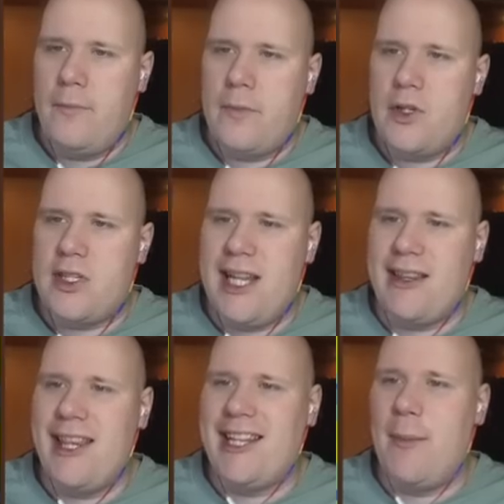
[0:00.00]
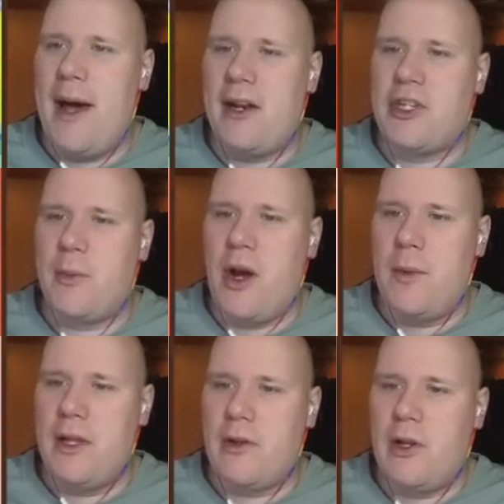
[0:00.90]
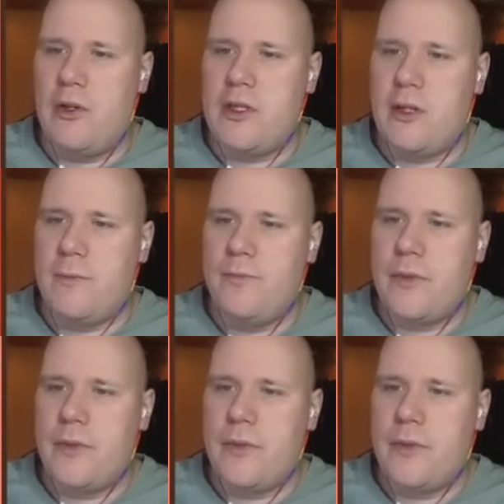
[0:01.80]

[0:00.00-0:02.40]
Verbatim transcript: Just let, let the battleship come a little closer.